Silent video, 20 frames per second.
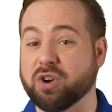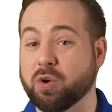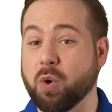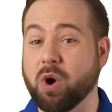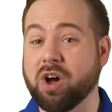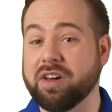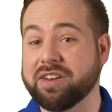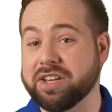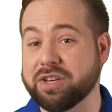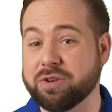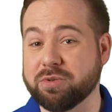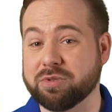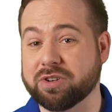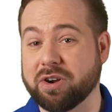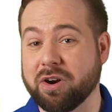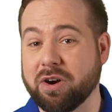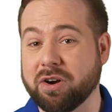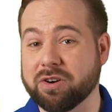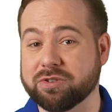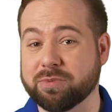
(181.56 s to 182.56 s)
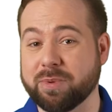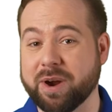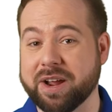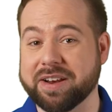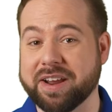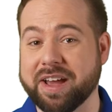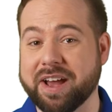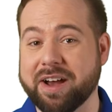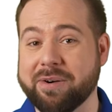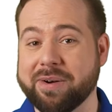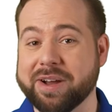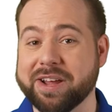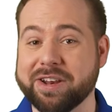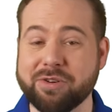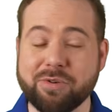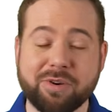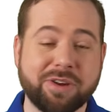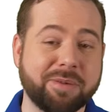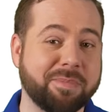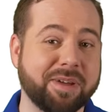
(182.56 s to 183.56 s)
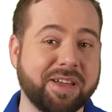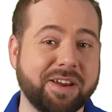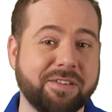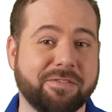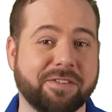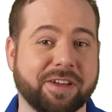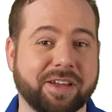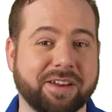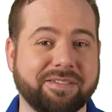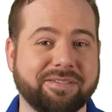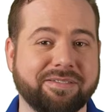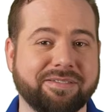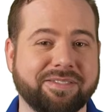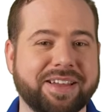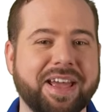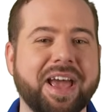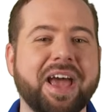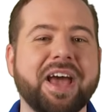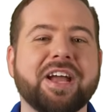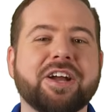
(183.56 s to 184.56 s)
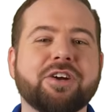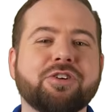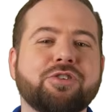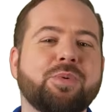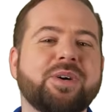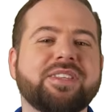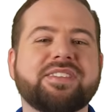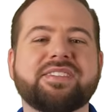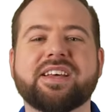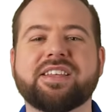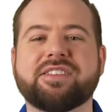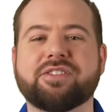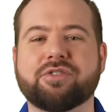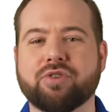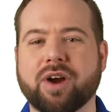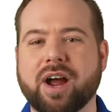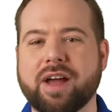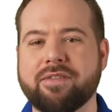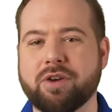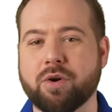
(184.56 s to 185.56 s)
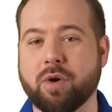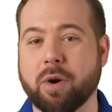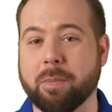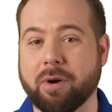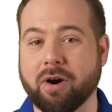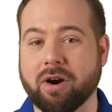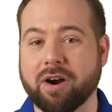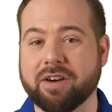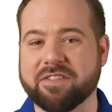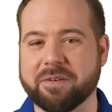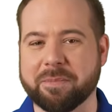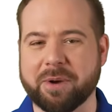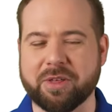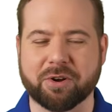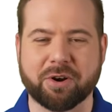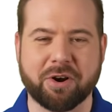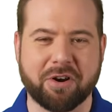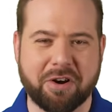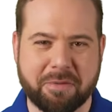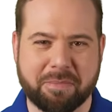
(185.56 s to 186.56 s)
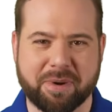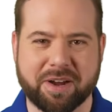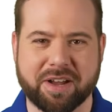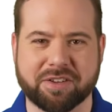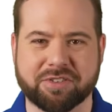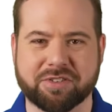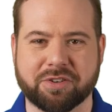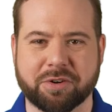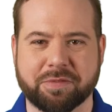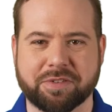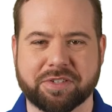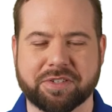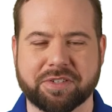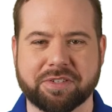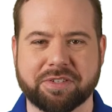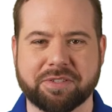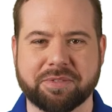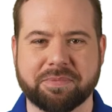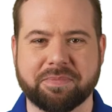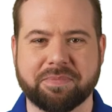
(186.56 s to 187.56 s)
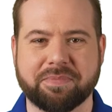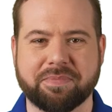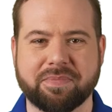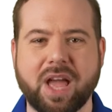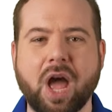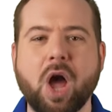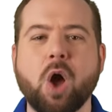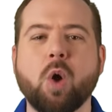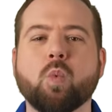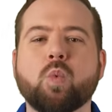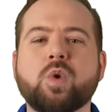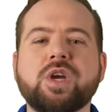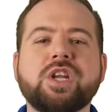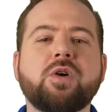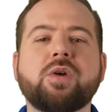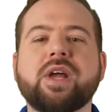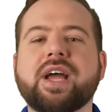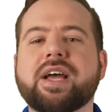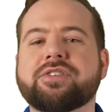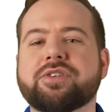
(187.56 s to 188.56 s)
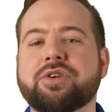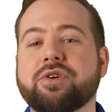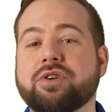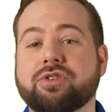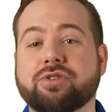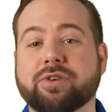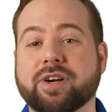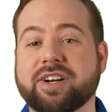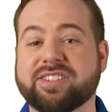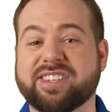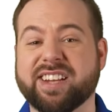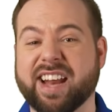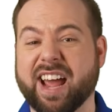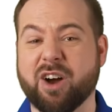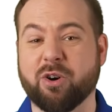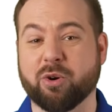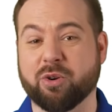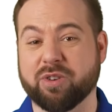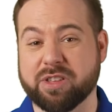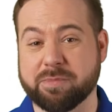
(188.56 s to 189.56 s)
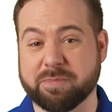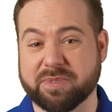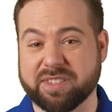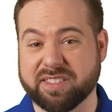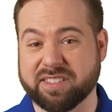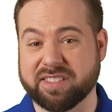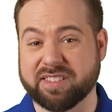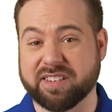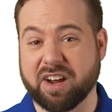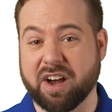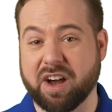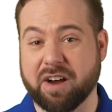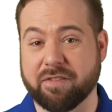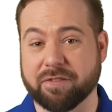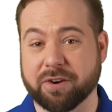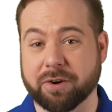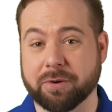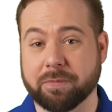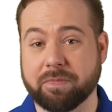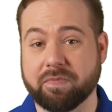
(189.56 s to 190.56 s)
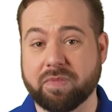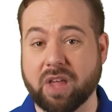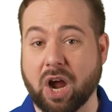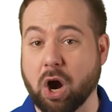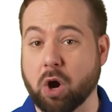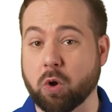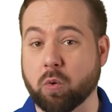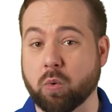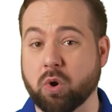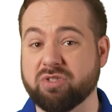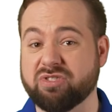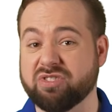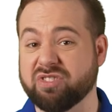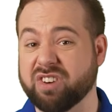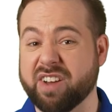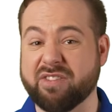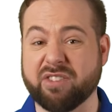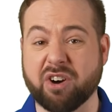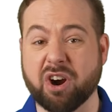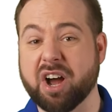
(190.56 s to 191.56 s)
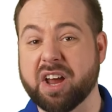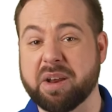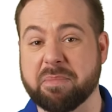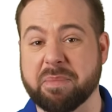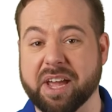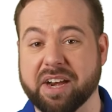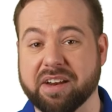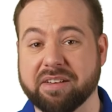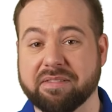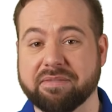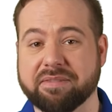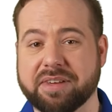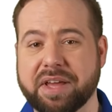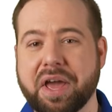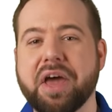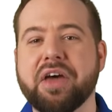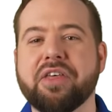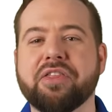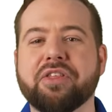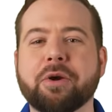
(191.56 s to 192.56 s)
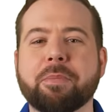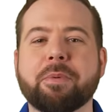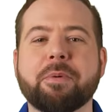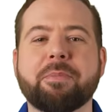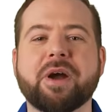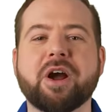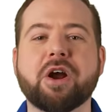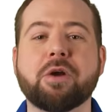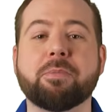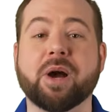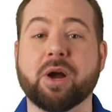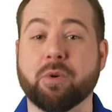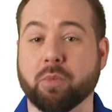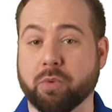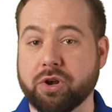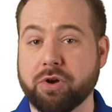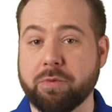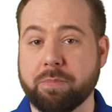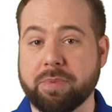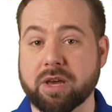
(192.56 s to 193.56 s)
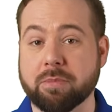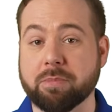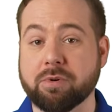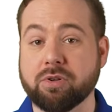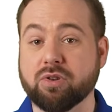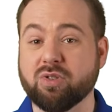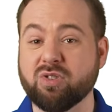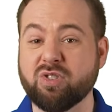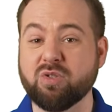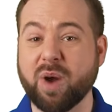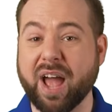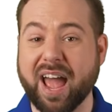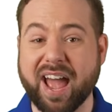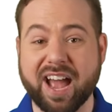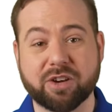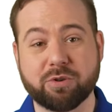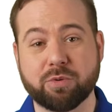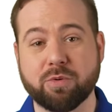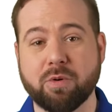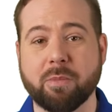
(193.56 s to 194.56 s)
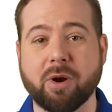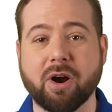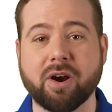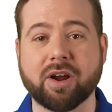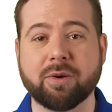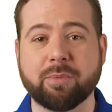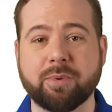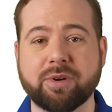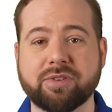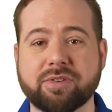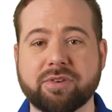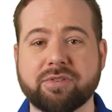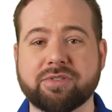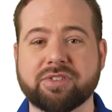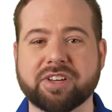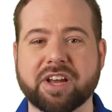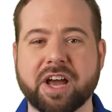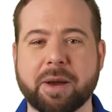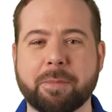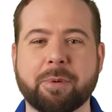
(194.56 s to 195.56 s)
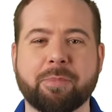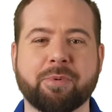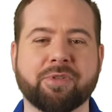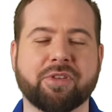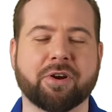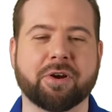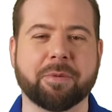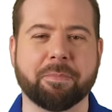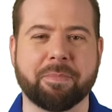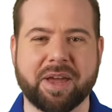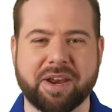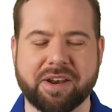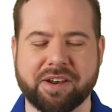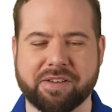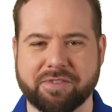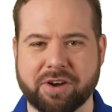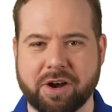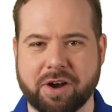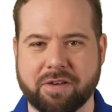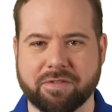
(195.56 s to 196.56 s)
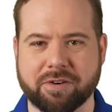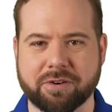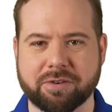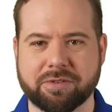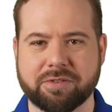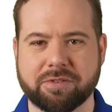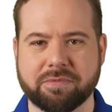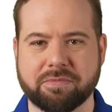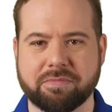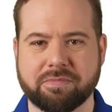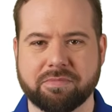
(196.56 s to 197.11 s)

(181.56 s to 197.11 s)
quality used cars right now, and you could benefit. Here's what sets Driveo apart from other car buying services. We don't ask you to trust an algorithm's instant offer. Our quotes are never automated. They're prepared by real people who do actual market research to come up with our competitive offers.